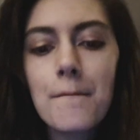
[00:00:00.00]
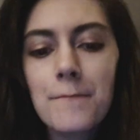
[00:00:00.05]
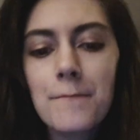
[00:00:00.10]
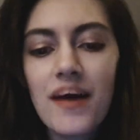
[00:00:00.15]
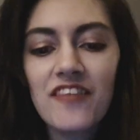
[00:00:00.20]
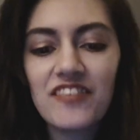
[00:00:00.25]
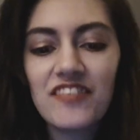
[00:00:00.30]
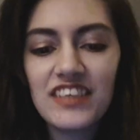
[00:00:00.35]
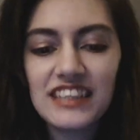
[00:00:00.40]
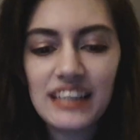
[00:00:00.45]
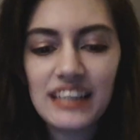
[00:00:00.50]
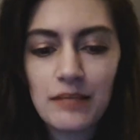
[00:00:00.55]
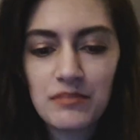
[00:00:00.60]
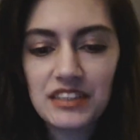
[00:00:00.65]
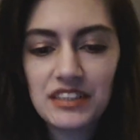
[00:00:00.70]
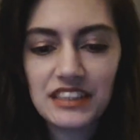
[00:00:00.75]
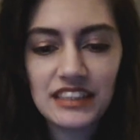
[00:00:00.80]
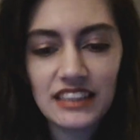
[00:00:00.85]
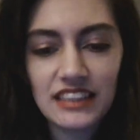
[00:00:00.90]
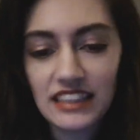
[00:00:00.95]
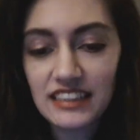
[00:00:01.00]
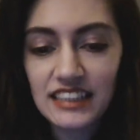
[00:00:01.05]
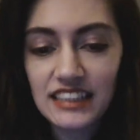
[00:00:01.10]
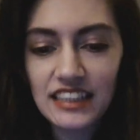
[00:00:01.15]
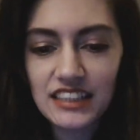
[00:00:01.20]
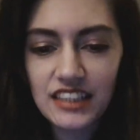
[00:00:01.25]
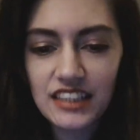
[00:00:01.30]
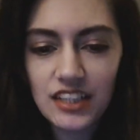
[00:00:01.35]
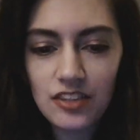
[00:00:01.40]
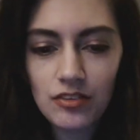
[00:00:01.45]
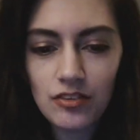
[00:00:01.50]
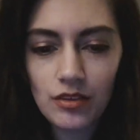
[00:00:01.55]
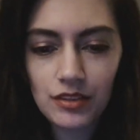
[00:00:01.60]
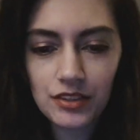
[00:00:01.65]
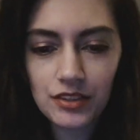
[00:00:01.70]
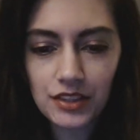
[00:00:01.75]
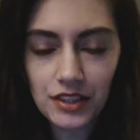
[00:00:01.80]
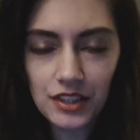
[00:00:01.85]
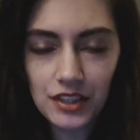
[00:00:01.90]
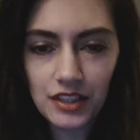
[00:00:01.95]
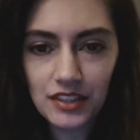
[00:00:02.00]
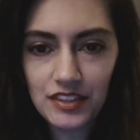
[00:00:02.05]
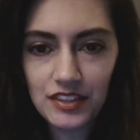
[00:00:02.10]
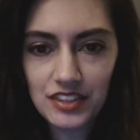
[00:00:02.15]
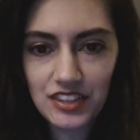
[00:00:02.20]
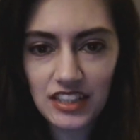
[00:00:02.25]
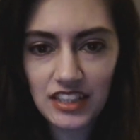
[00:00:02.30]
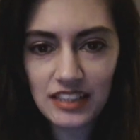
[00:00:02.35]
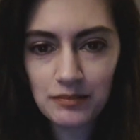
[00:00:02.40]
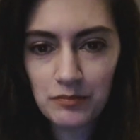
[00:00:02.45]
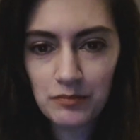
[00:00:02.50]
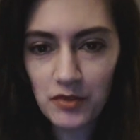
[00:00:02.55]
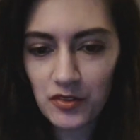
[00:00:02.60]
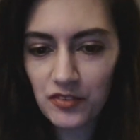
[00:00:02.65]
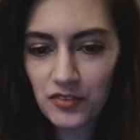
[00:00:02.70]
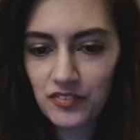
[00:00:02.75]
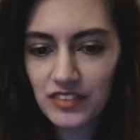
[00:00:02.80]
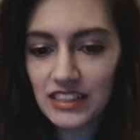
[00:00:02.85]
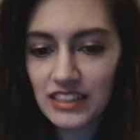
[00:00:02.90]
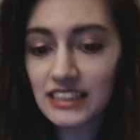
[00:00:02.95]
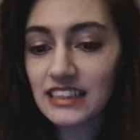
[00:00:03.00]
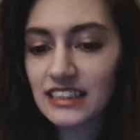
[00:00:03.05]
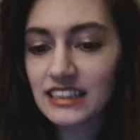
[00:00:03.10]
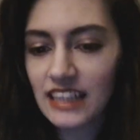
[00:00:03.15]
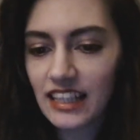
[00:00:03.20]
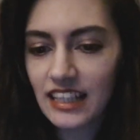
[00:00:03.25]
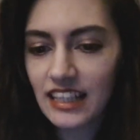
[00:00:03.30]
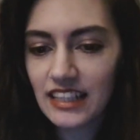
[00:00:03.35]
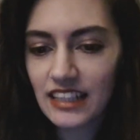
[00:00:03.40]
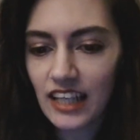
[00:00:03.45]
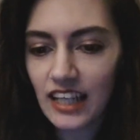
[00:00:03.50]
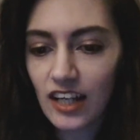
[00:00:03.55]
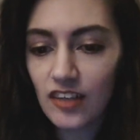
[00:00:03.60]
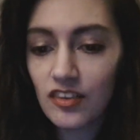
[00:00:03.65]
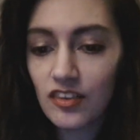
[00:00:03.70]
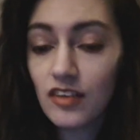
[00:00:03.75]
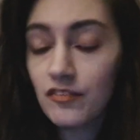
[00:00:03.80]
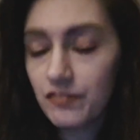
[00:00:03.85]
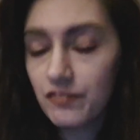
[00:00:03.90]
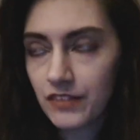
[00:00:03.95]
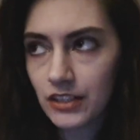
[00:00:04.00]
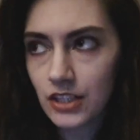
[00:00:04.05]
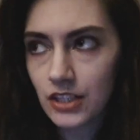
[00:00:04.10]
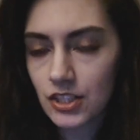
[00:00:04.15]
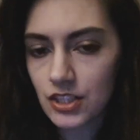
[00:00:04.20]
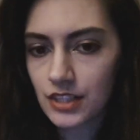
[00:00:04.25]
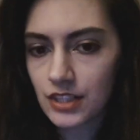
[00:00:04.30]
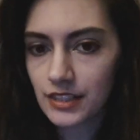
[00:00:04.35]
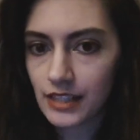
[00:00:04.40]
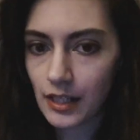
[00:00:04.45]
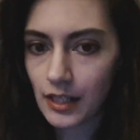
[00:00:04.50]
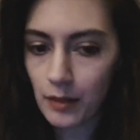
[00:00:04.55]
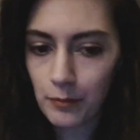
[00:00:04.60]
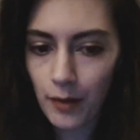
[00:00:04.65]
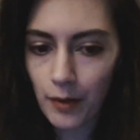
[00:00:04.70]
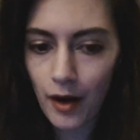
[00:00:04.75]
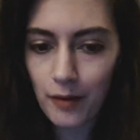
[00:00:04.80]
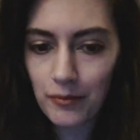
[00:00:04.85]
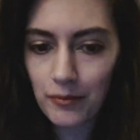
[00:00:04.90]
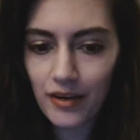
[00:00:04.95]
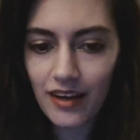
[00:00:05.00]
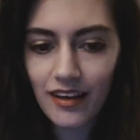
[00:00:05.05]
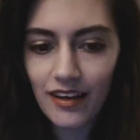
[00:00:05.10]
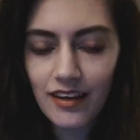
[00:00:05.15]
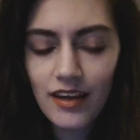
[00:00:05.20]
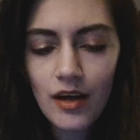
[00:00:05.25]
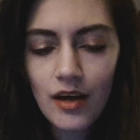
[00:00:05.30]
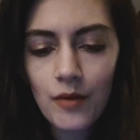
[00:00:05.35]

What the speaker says: Buffy Summers is a 16-year-old girl who's just moved to Sunnydale, fictitious Santa Barbara,